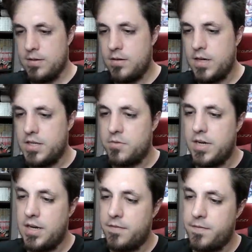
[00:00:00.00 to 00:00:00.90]
Alright, so we
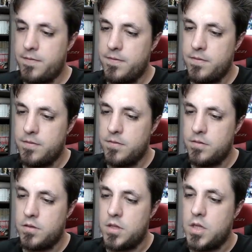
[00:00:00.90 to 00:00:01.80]
have
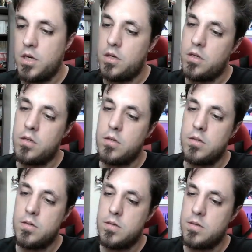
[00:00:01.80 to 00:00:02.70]
the
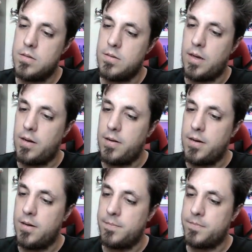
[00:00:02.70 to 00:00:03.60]

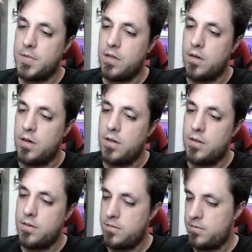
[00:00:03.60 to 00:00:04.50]
Kirlia card
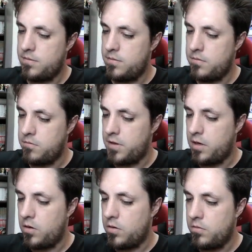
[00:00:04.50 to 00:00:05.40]
with the
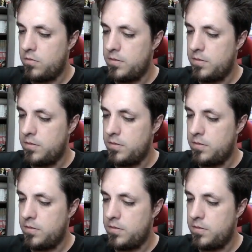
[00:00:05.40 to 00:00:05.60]
logo